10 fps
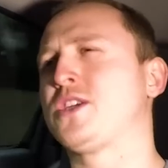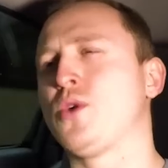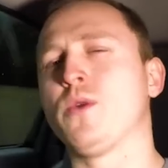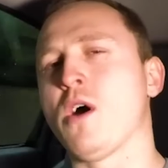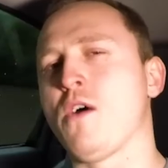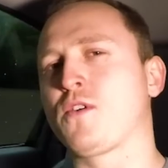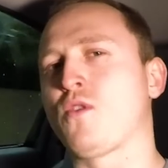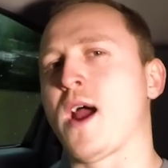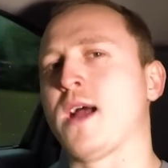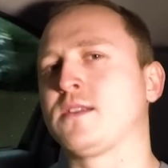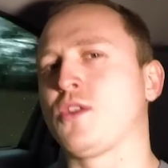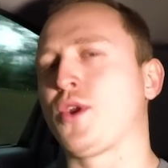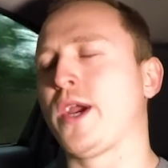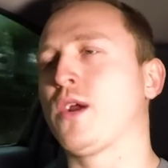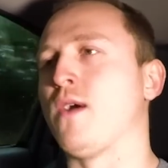£2,500 to
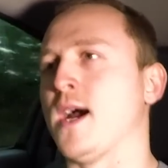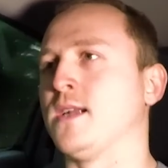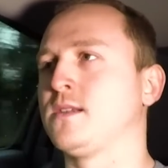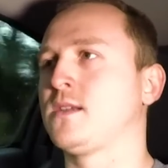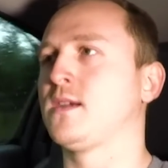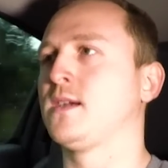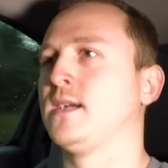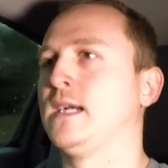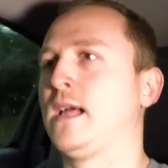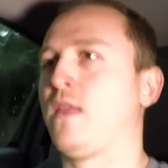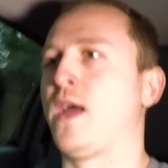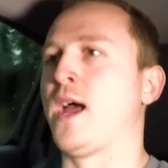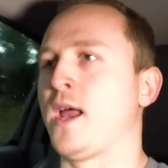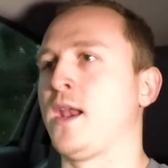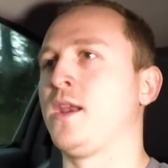£3,000,
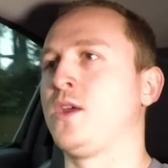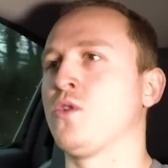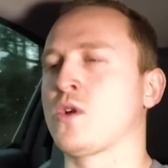then your